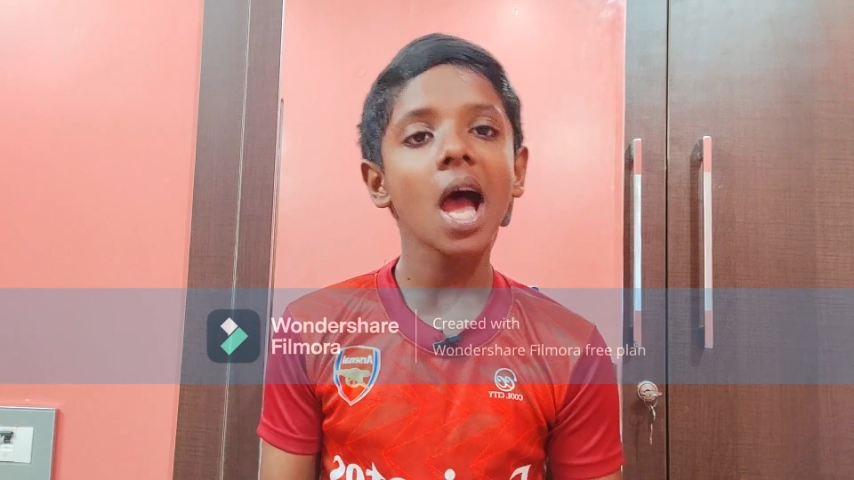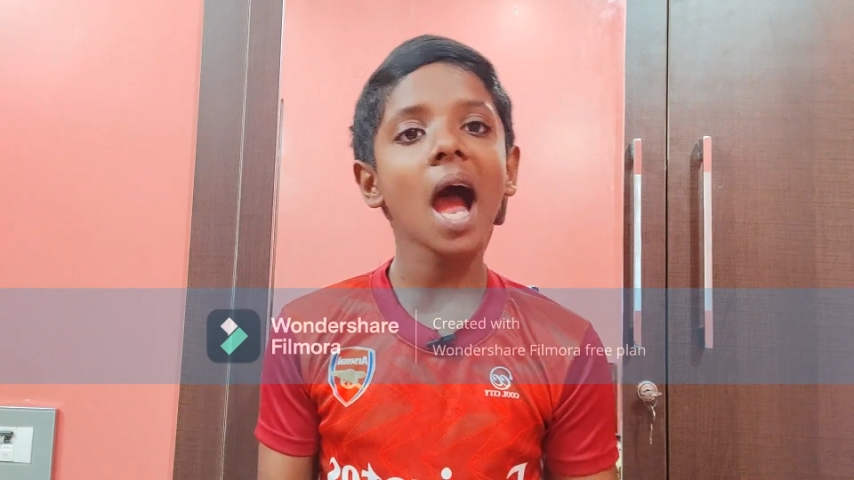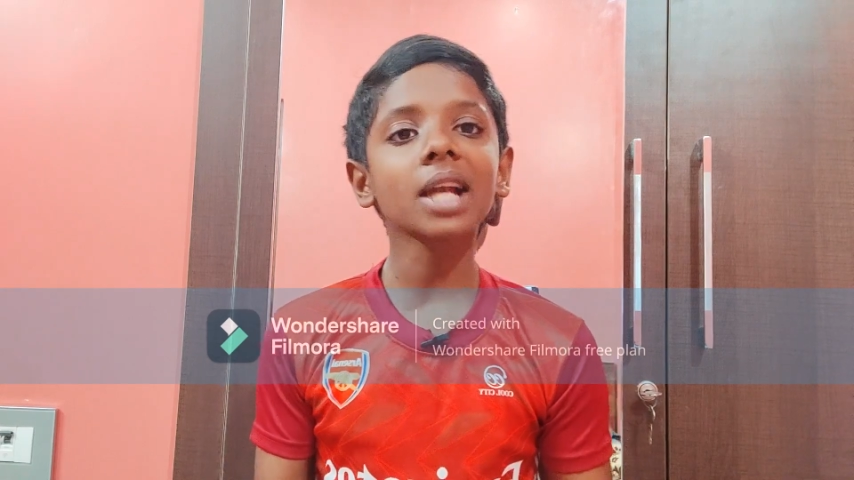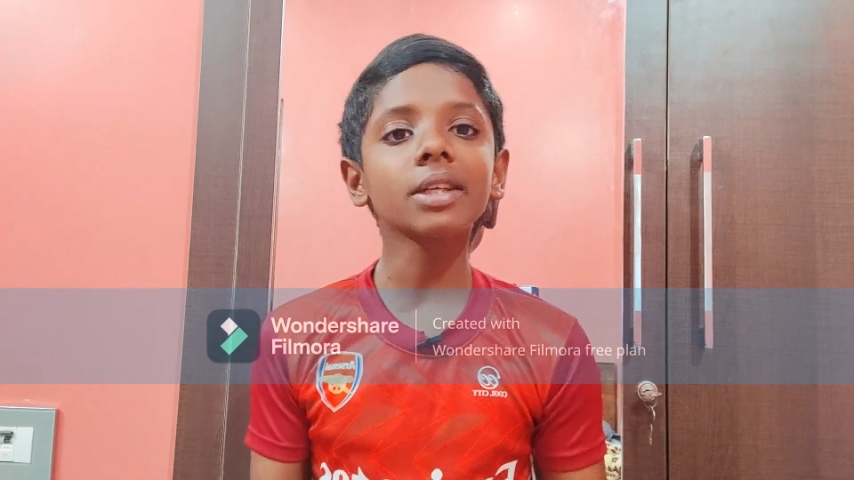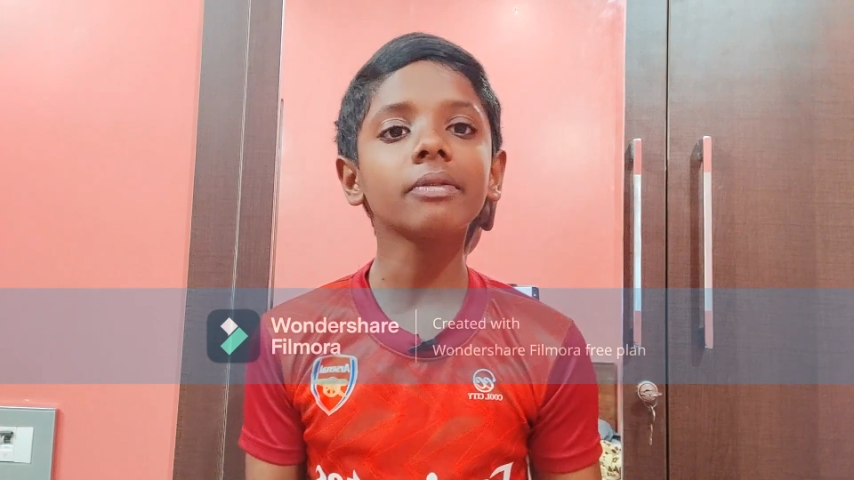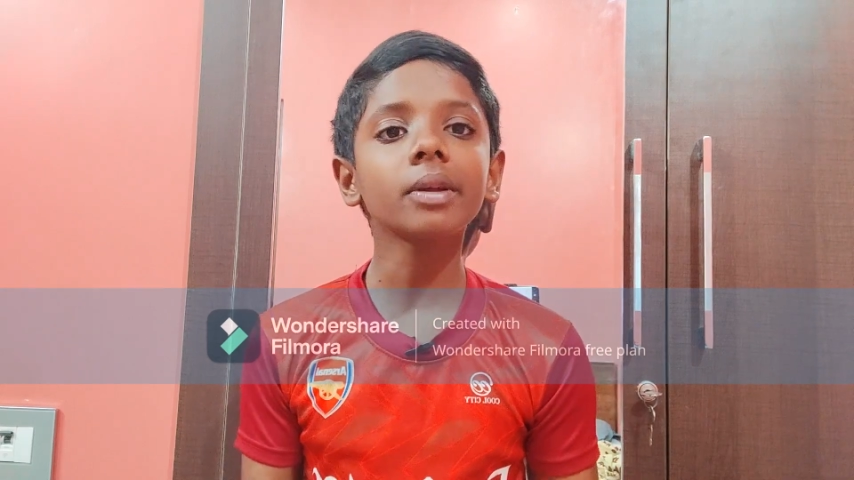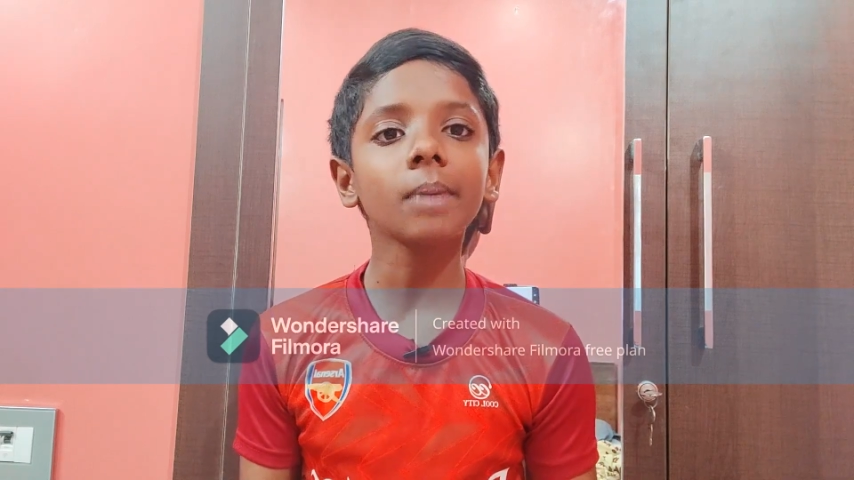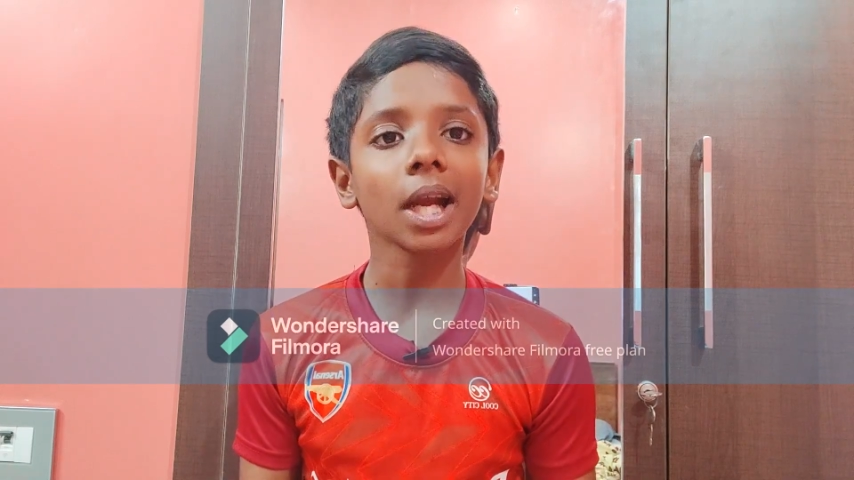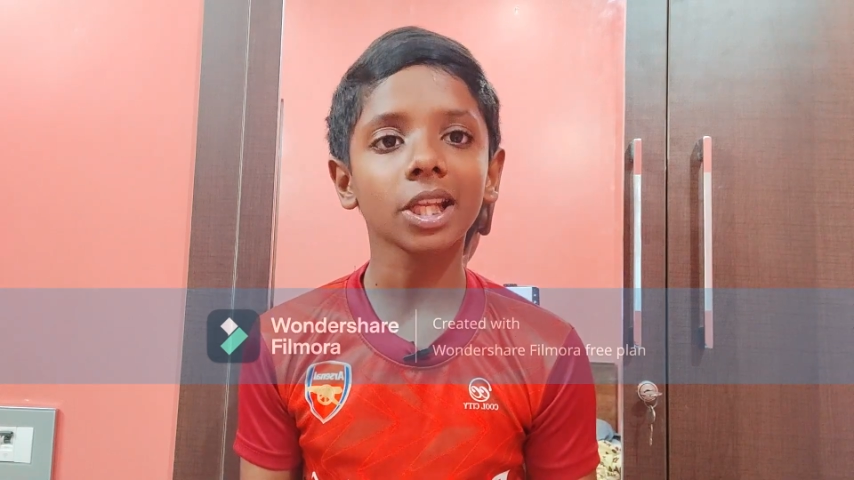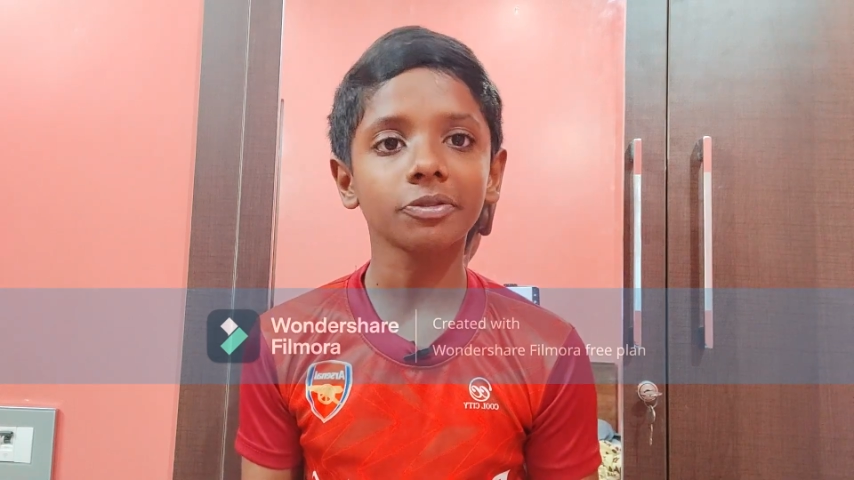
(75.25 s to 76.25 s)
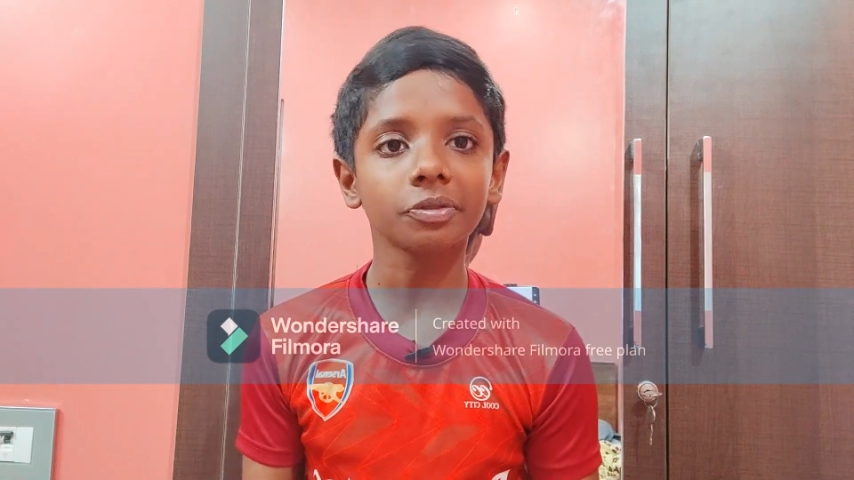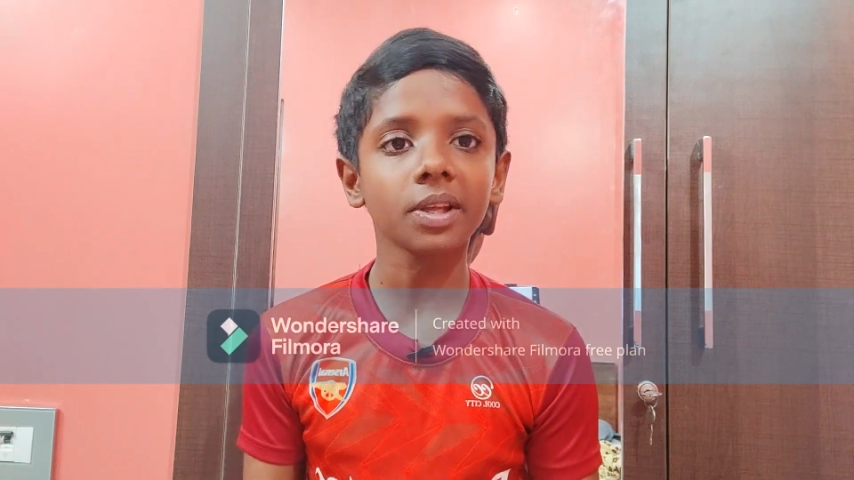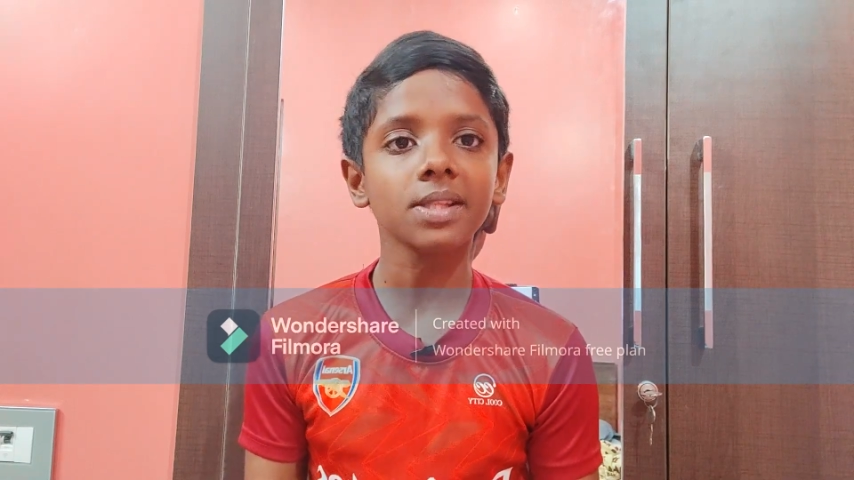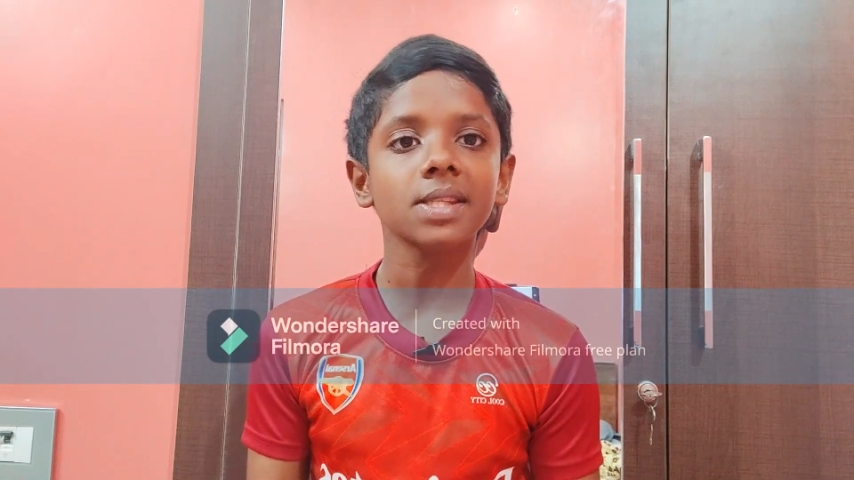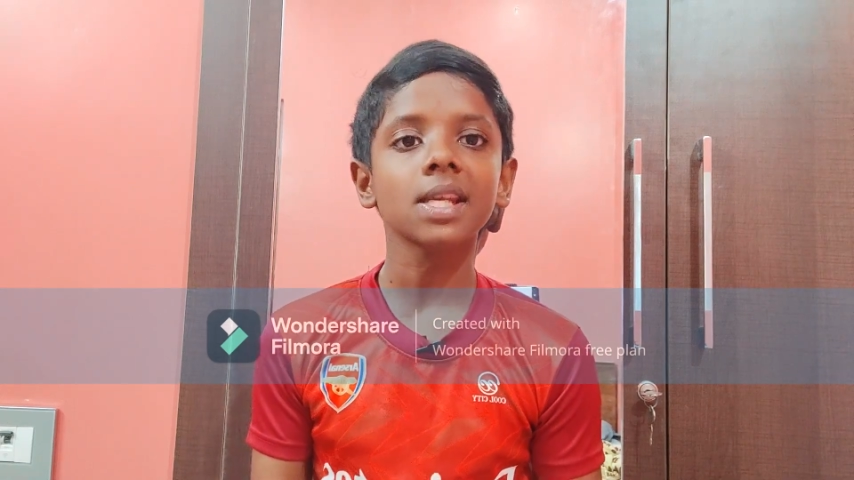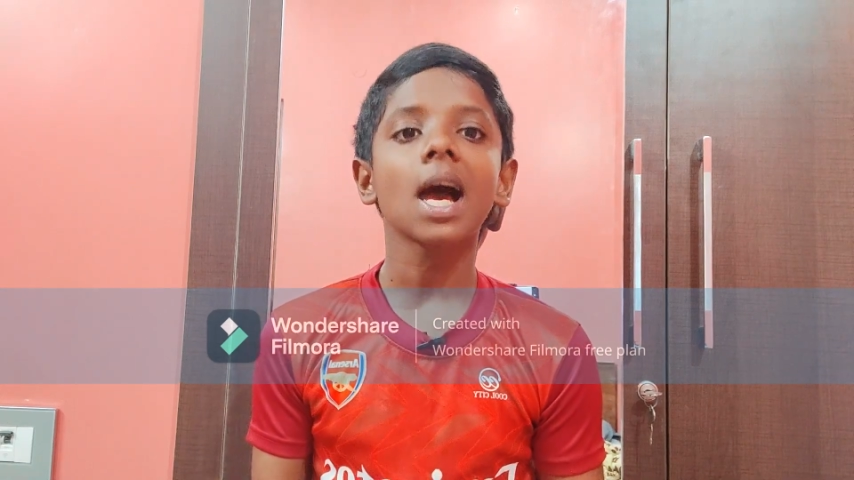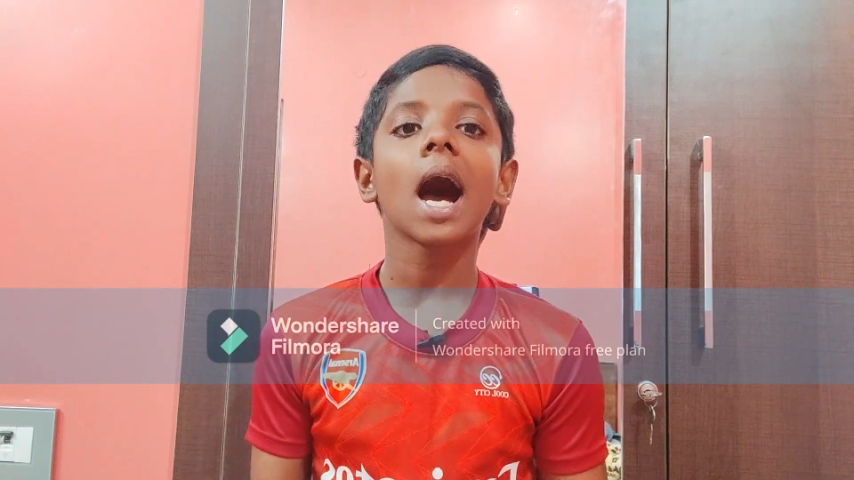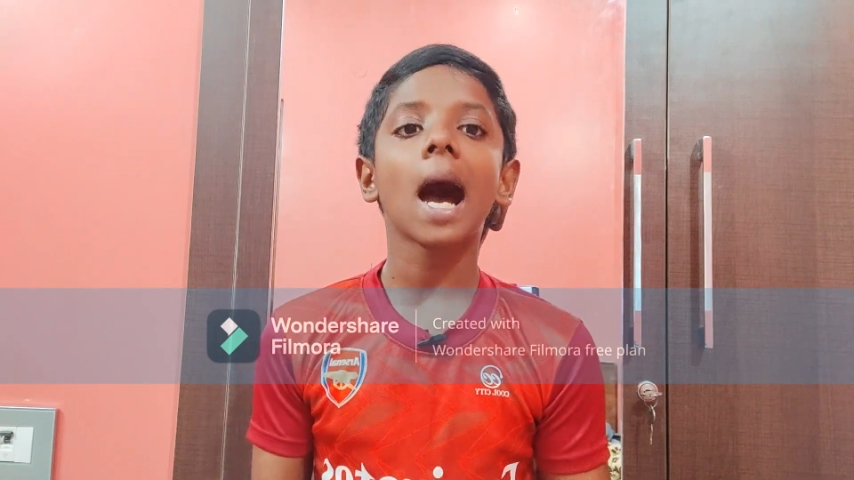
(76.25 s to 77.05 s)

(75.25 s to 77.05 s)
Actively managed funds